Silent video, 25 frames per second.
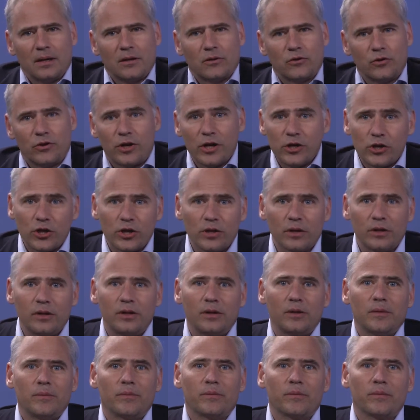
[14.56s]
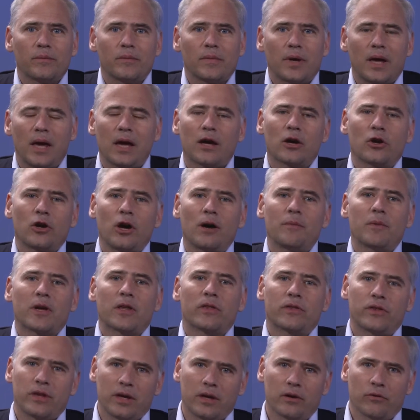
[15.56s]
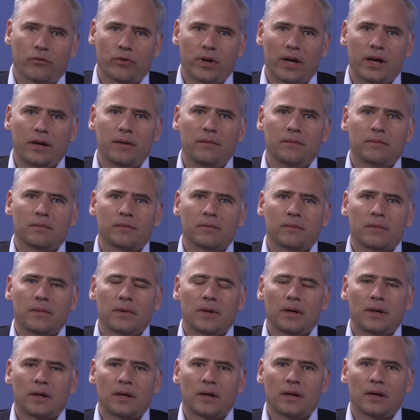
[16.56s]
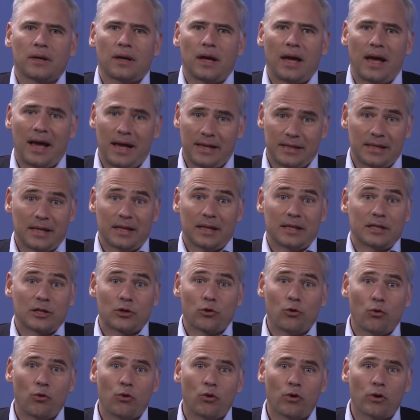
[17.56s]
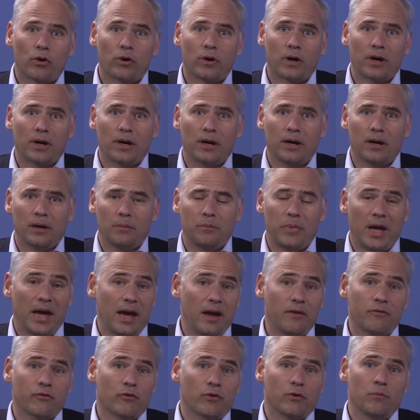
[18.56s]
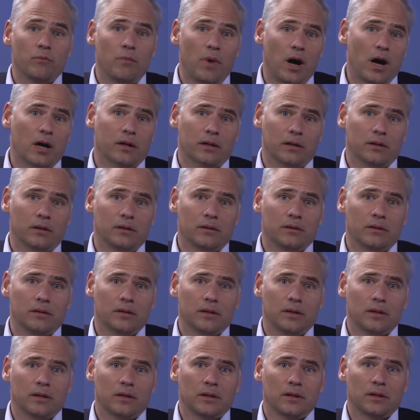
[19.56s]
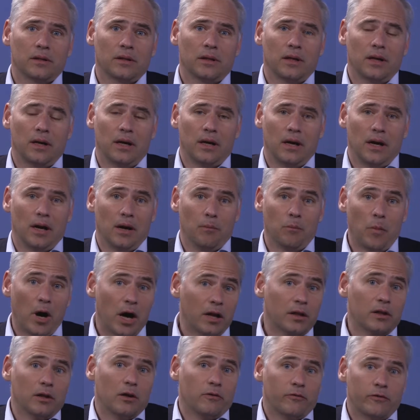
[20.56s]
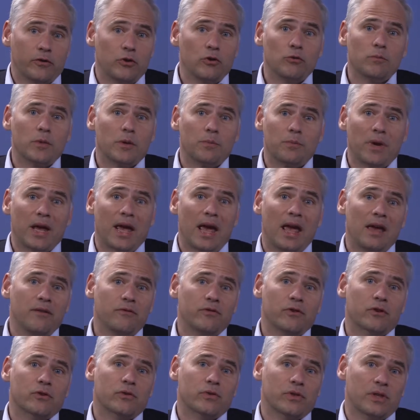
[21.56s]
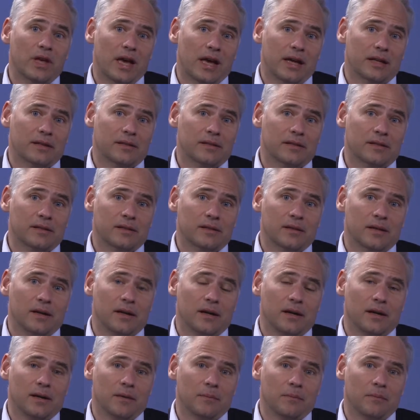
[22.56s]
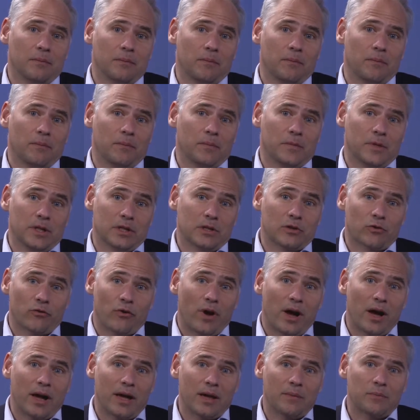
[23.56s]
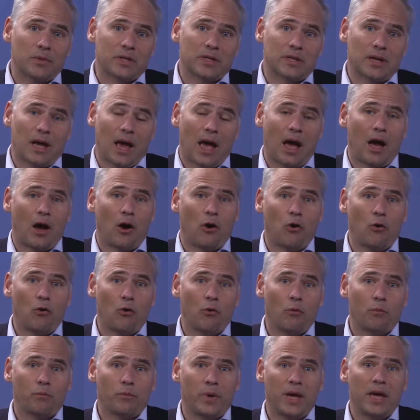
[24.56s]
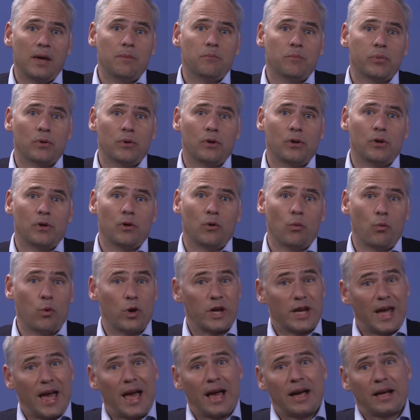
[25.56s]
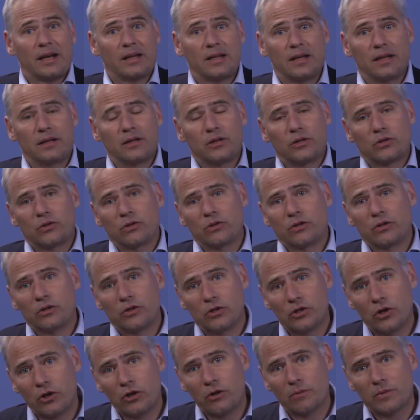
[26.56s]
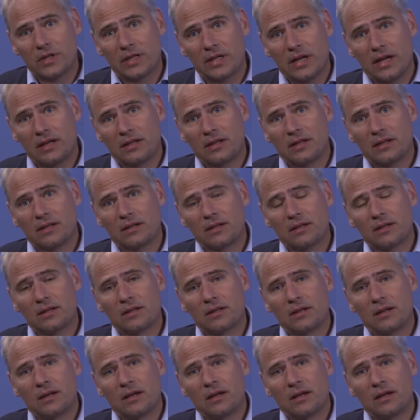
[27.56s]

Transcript: Traditional economic theory has at its core a behavioral model, a model of human behavior that describes how people would act under certain circumstances.